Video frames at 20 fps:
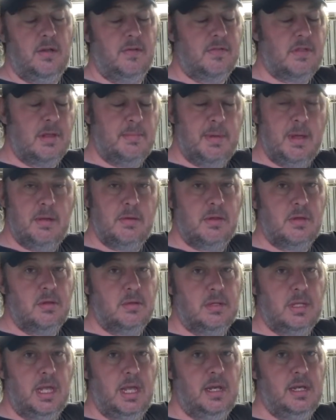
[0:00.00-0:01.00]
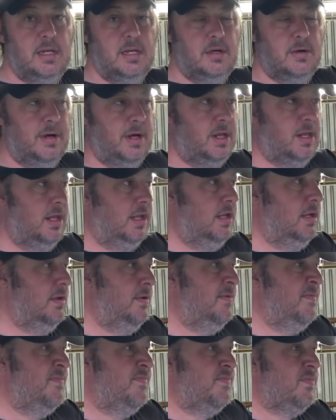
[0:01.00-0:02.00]
I've somehow installed the head incorrectly.
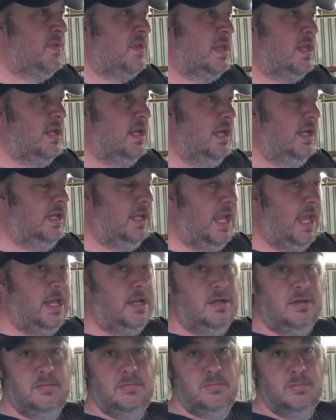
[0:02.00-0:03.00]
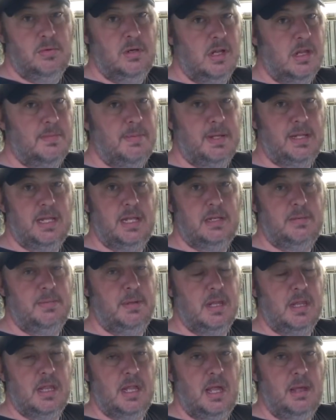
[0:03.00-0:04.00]
Again, wouldn't expect that to be
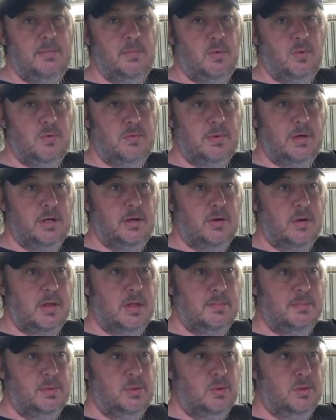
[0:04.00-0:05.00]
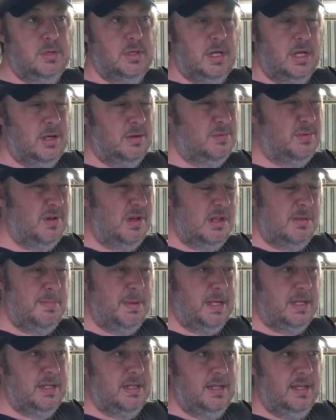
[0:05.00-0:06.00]
the same all the way across the board, and I wouldn't
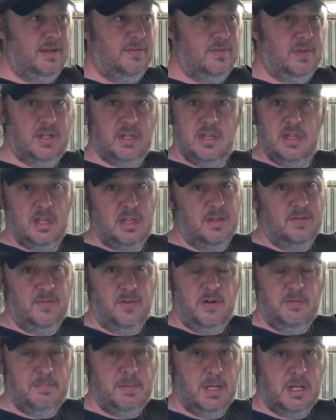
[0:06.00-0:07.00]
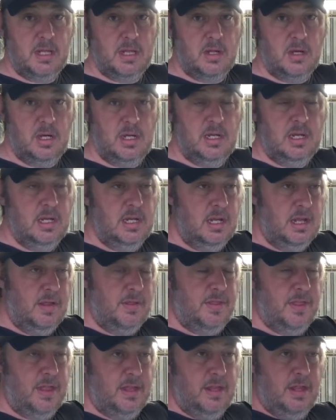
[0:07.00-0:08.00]
expect to even get 65 psi
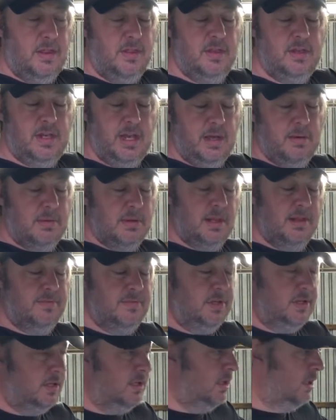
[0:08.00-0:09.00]
if the deck was lifted.